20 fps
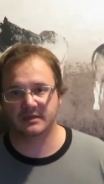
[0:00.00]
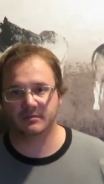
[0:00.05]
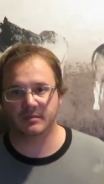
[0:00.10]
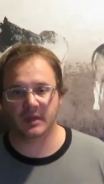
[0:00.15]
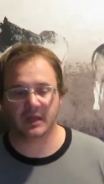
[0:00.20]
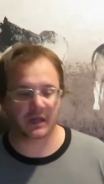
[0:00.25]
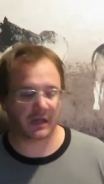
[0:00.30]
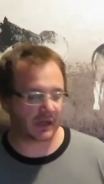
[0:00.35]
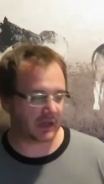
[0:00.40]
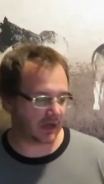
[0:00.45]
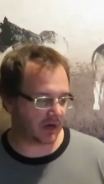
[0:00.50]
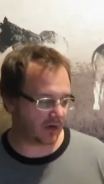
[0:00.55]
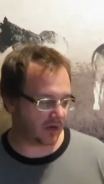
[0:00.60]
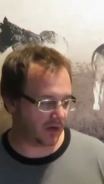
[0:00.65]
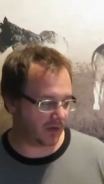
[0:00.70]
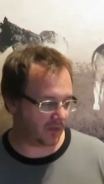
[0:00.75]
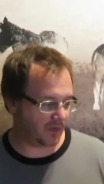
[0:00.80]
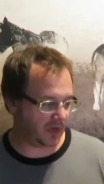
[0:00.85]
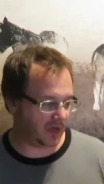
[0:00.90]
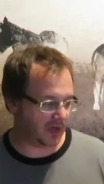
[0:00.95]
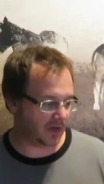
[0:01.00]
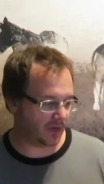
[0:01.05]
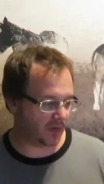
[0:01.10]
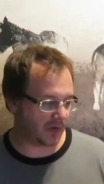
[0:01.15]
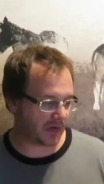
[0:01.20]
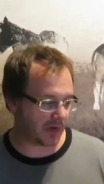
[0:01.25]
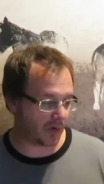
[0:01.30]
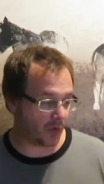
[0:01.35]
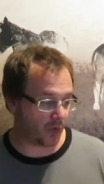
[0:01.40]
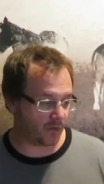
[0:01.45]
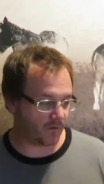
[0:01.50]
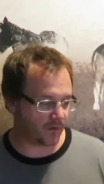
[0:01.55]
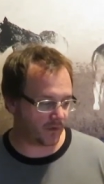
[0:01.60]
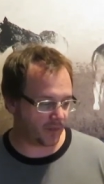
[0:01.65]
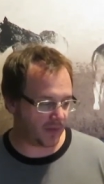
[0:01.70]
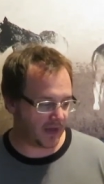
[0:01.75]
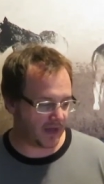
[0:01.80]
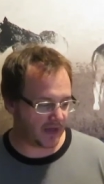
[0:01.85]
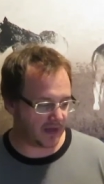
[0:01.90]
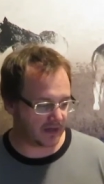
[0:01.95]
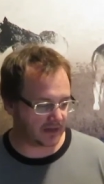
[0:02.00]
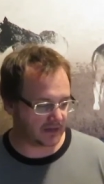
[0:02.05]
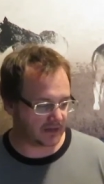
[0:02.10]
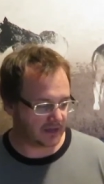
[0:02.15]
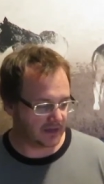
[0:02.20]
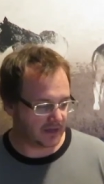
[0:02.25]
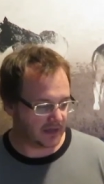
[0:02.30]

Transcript: because their arena was overpacked.